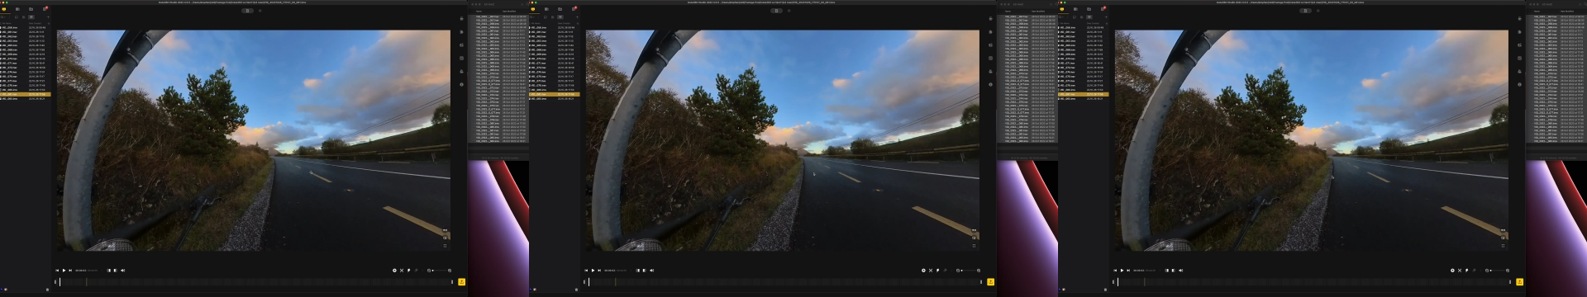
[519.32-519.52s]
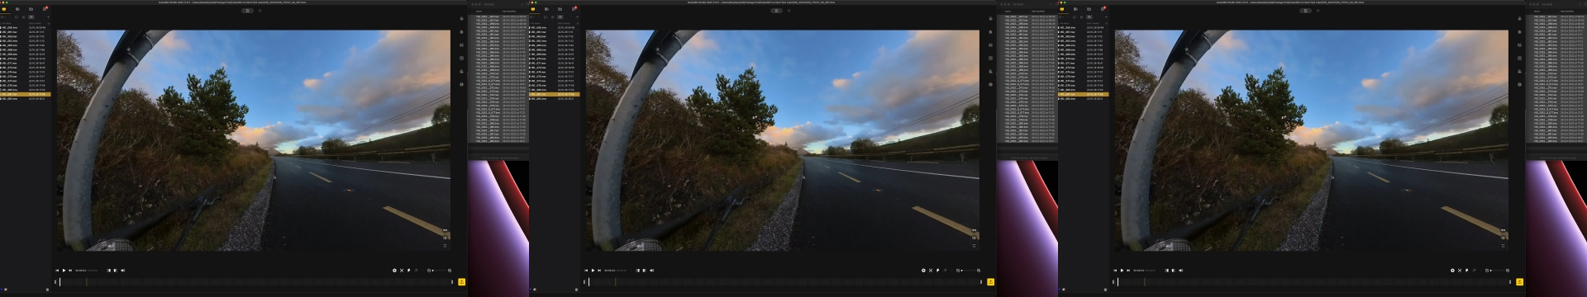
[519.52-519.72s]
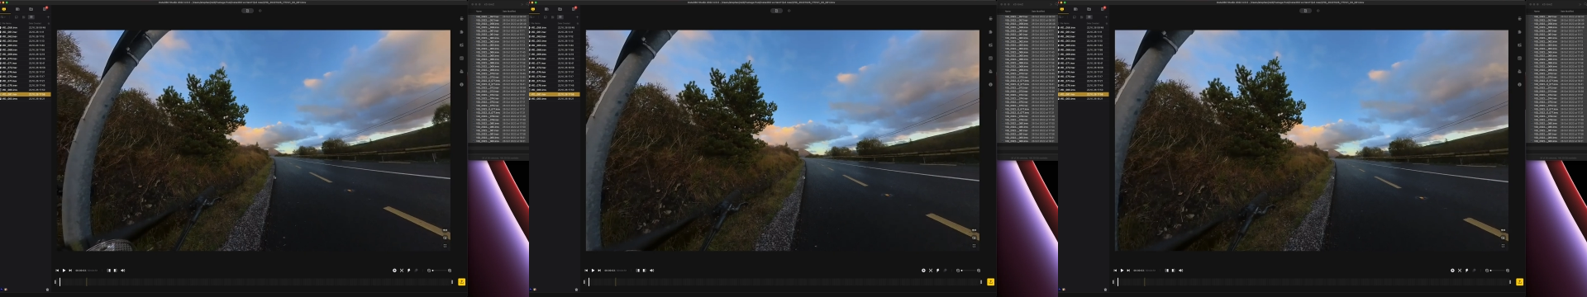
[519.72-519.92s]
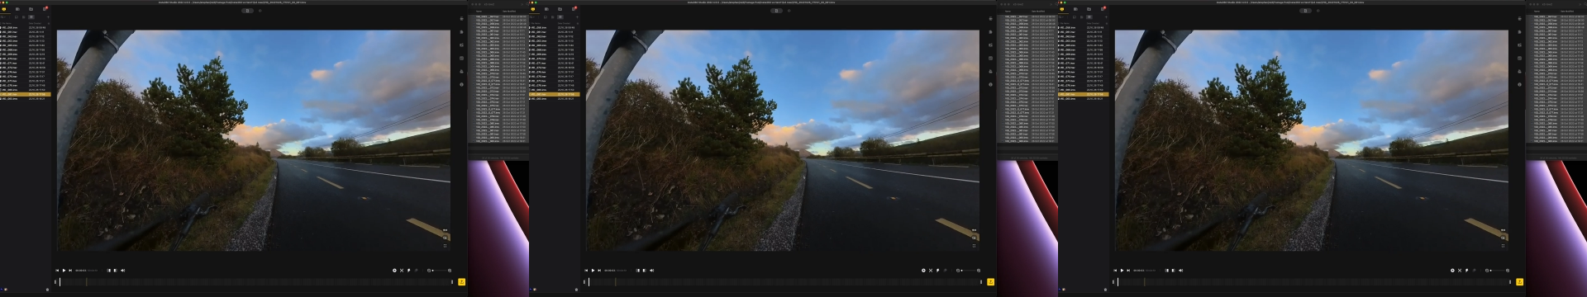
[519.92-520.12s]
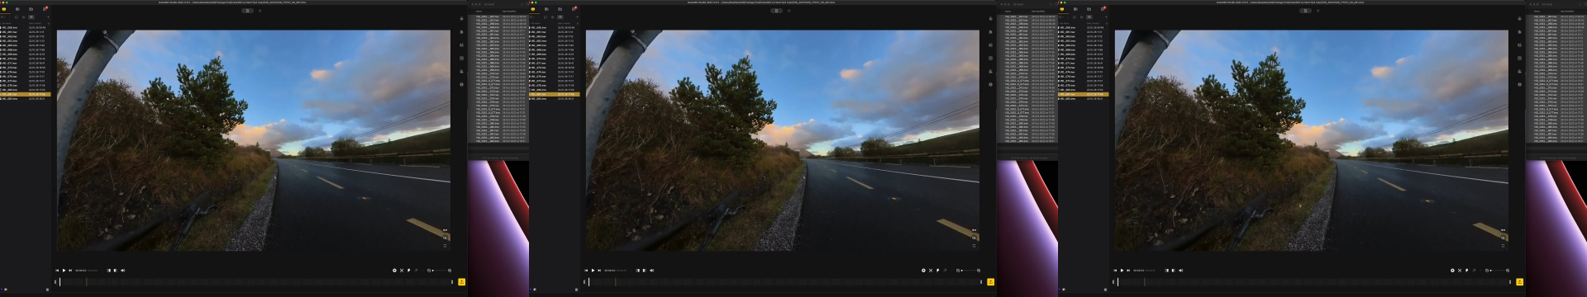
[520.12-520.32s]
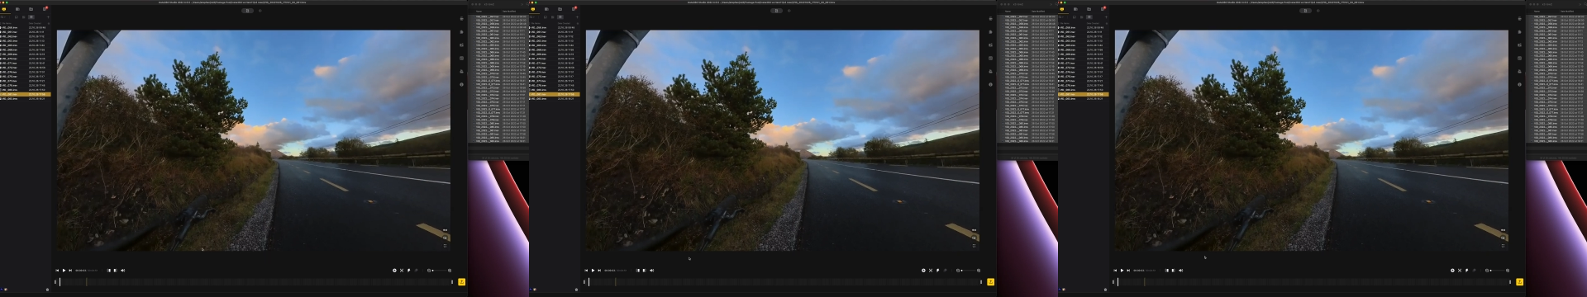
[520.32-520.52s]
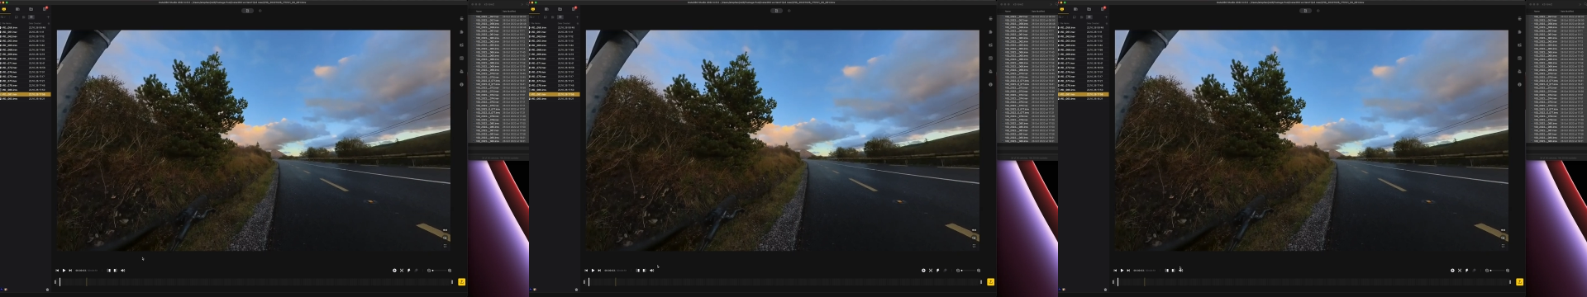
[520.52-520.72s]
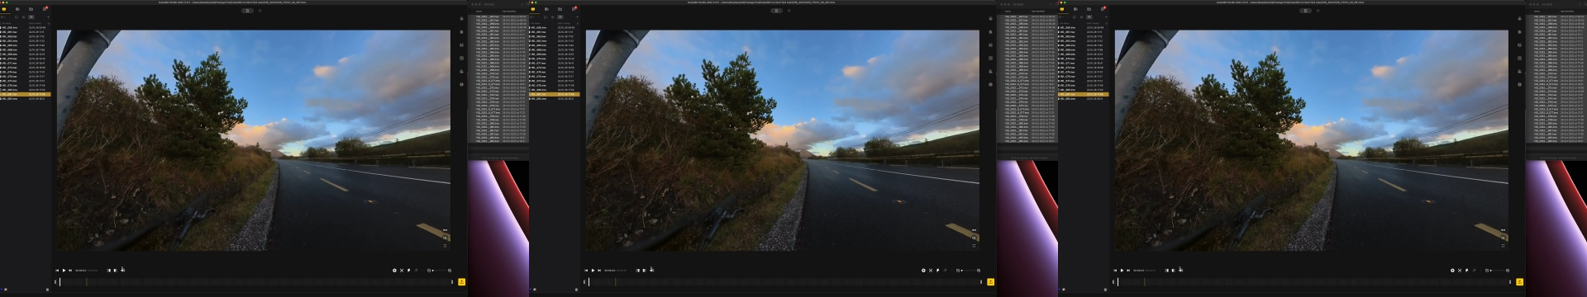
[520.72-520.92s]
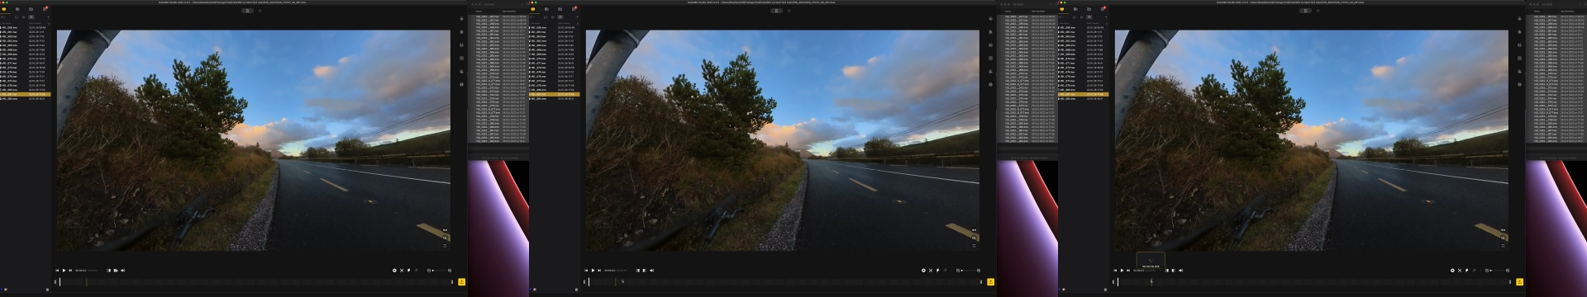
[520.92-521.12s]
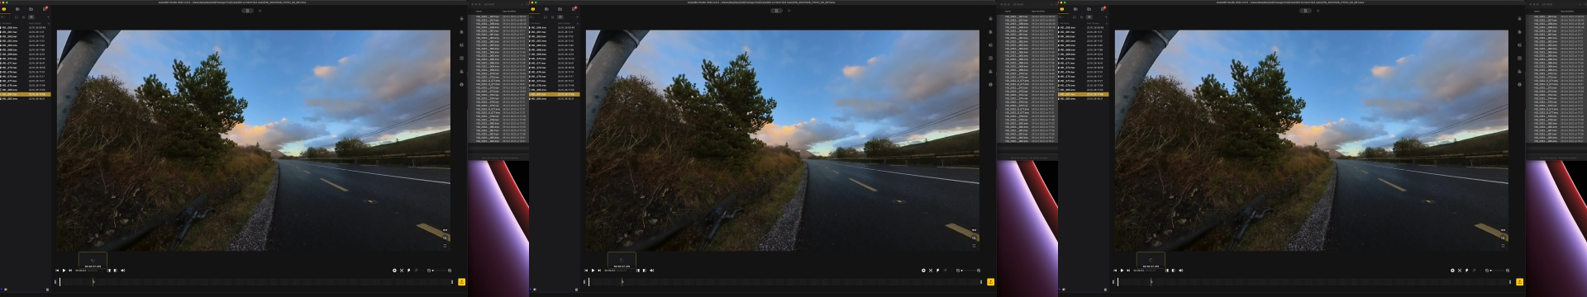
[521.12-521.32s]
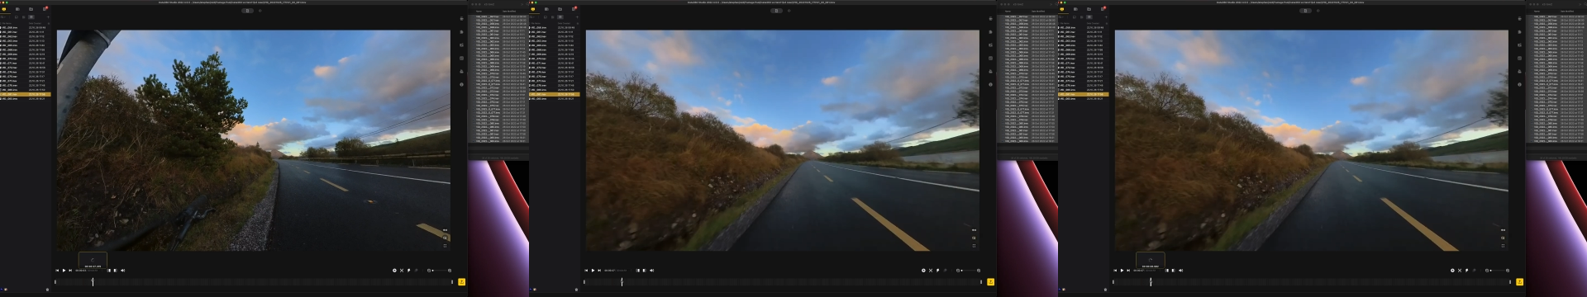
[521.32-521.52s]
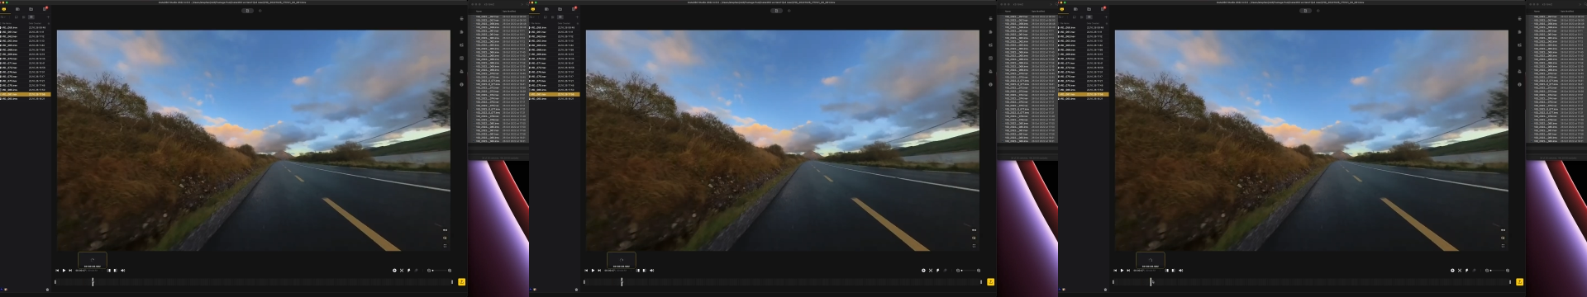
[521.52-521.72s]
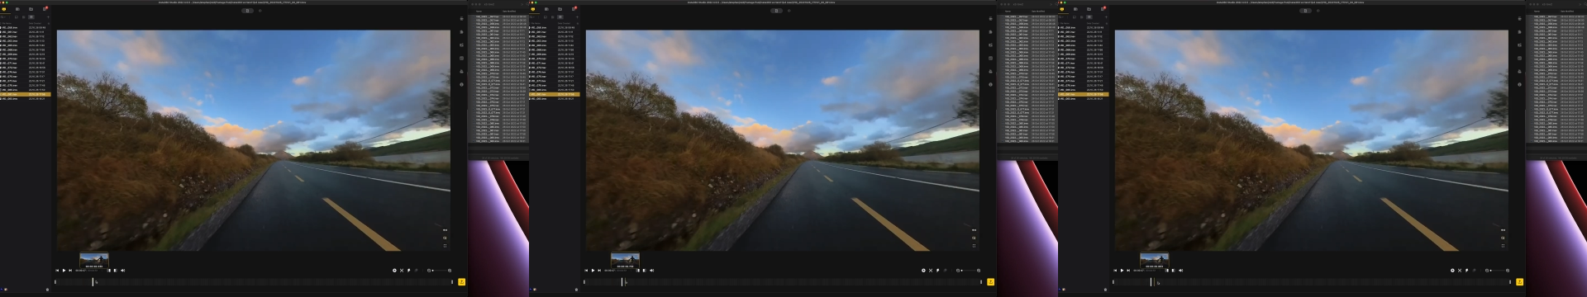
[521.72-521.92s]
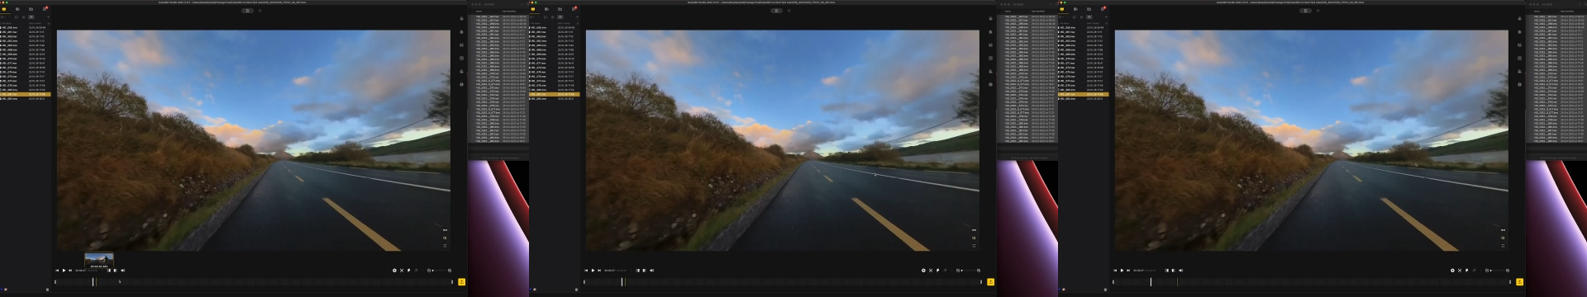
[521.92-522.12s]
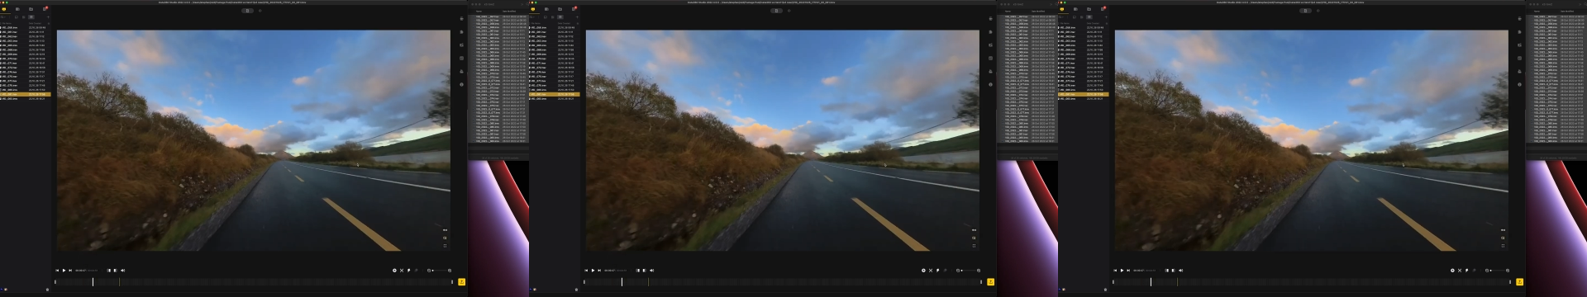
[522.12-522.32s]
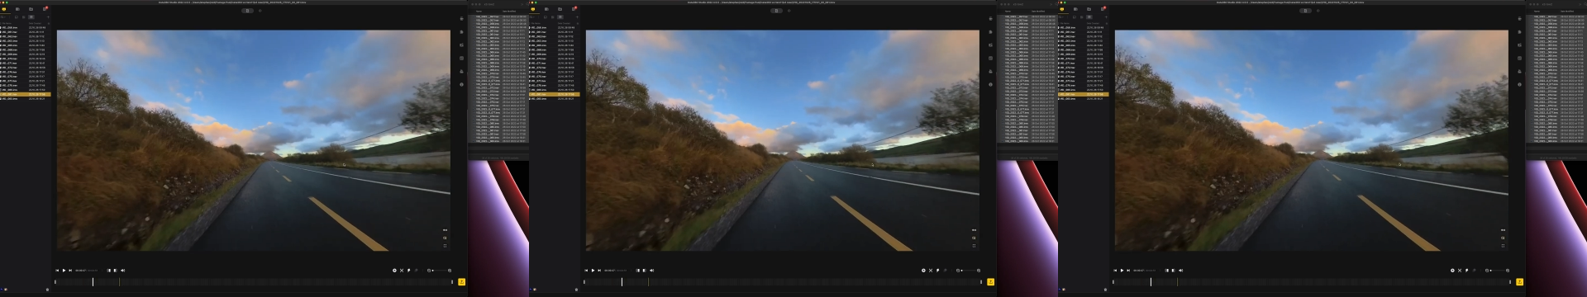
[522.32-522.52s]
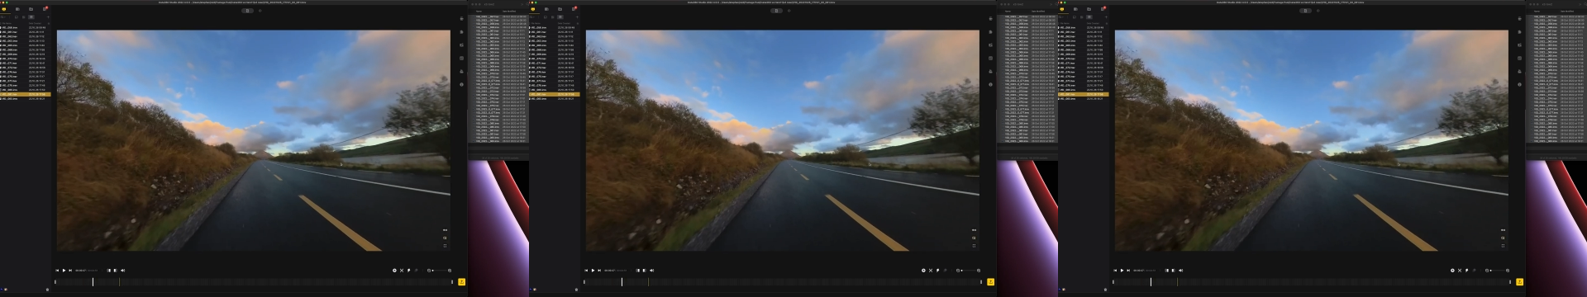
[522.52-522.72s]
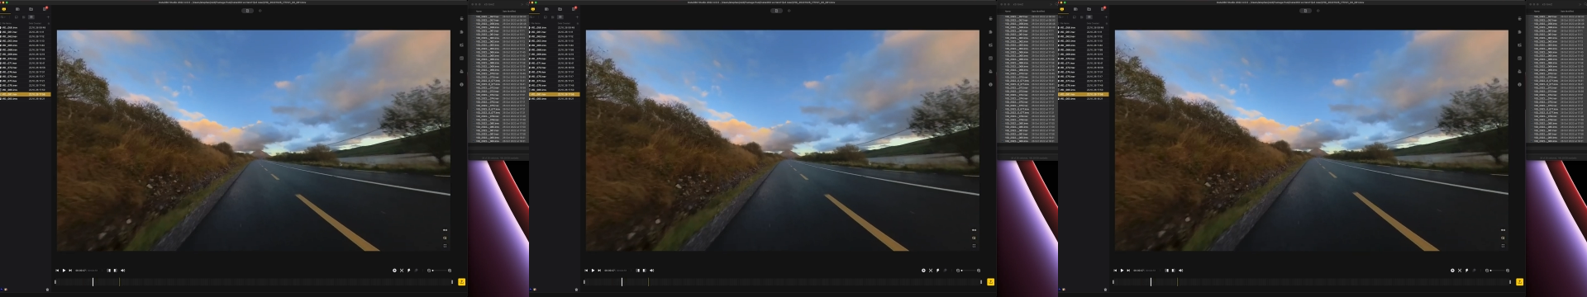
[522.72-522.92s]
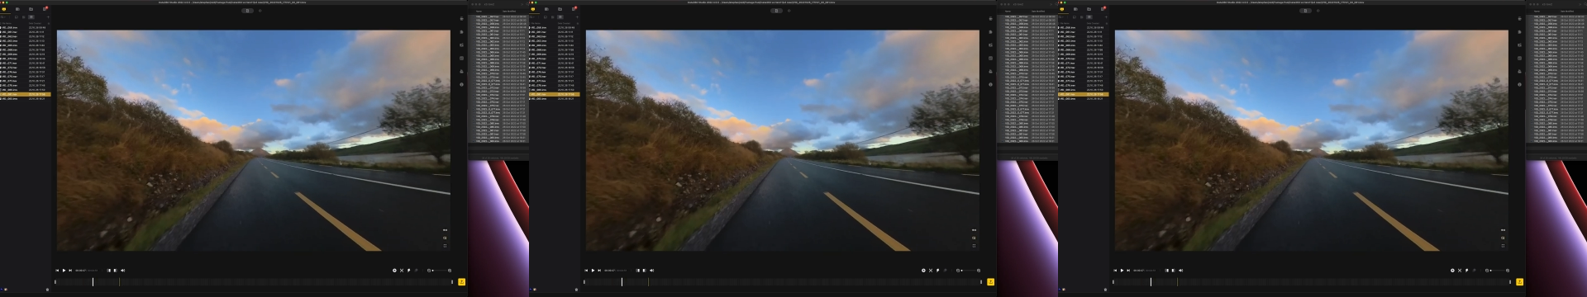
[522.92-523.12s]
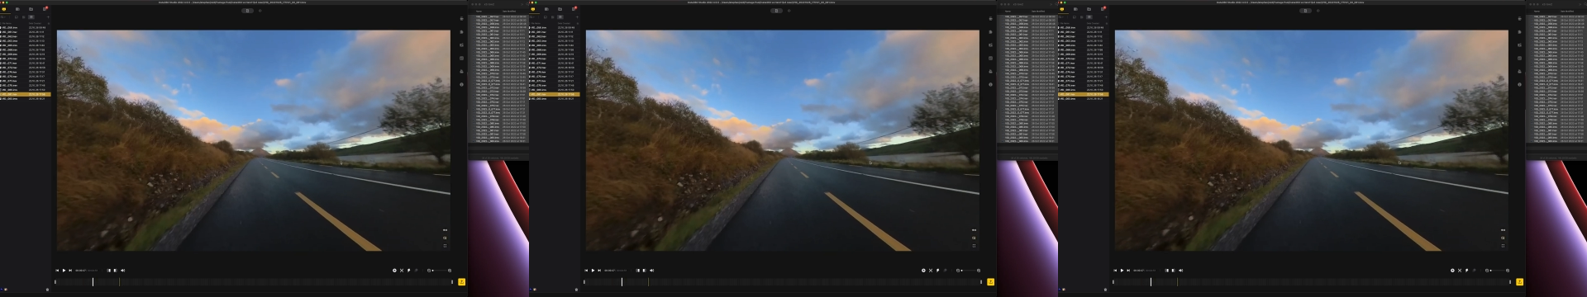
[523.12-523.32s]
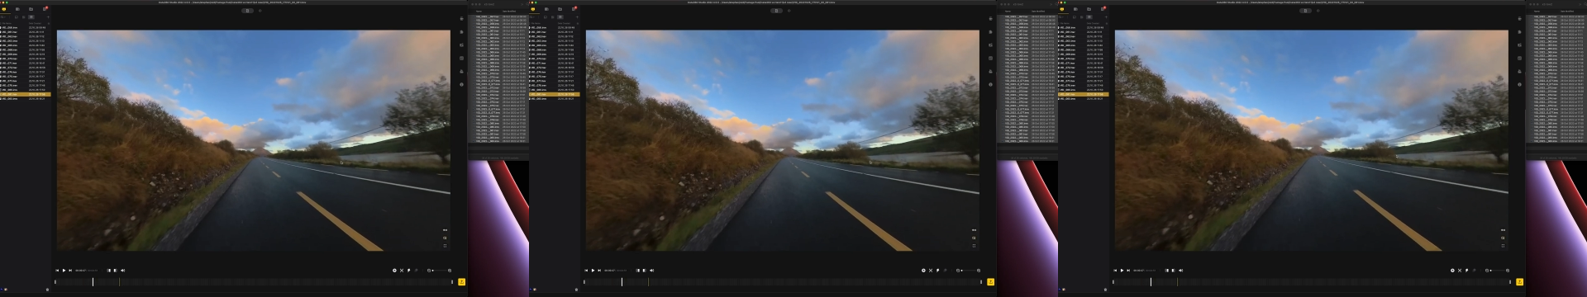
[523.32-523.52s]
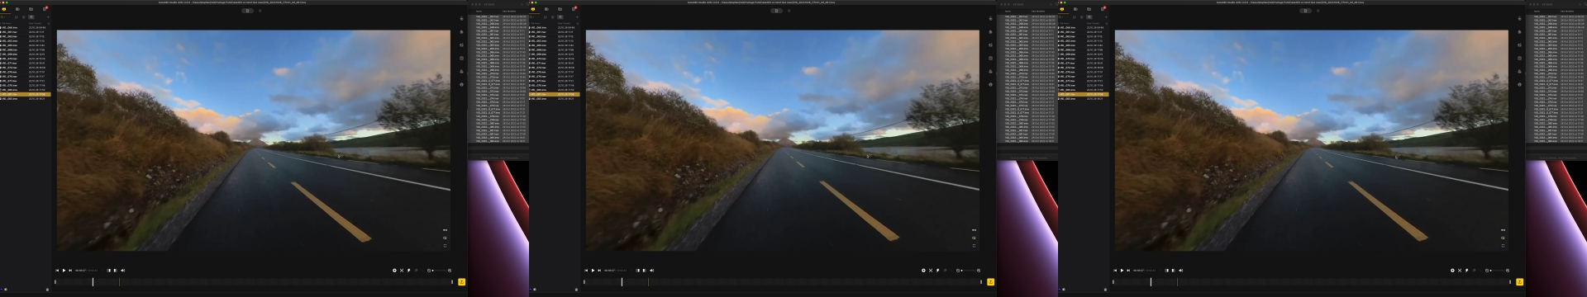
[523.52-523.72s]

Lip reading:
Nobody's mouth can be seen.